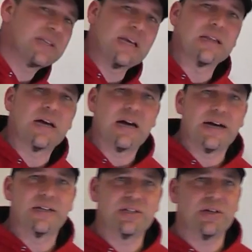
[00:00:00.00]
thing that
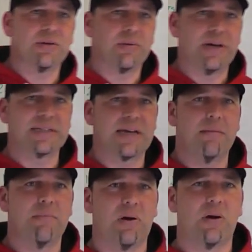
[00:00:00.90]
I do is I
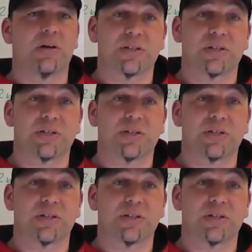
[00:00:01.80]
mark a